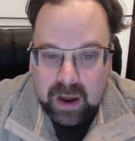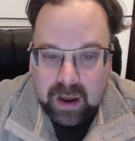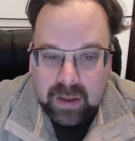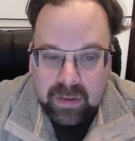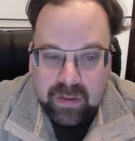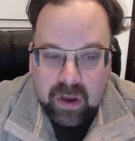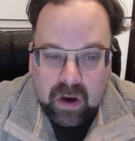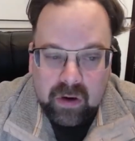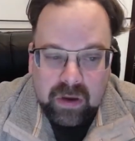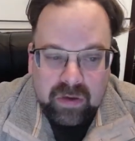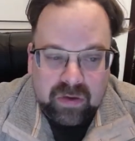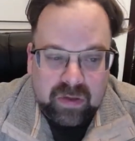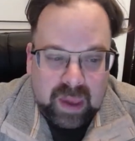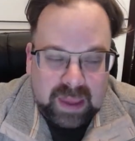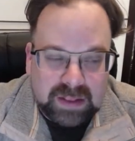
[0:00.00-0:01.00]
there
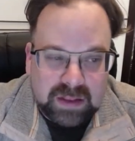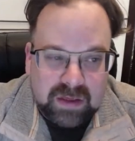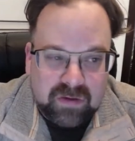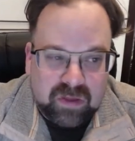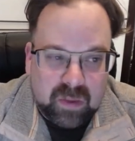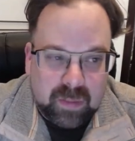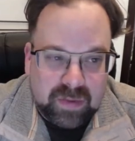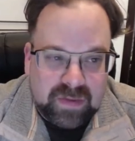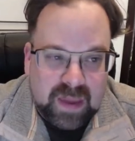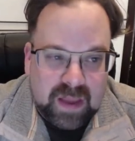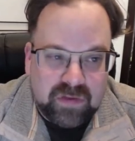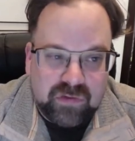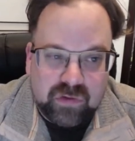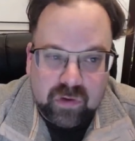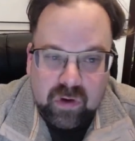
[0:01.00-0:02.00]
is at least the
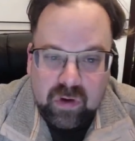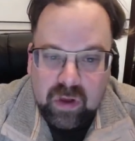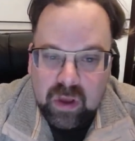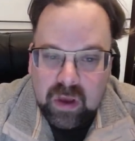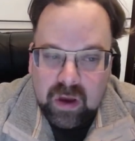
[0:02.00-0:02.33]
potential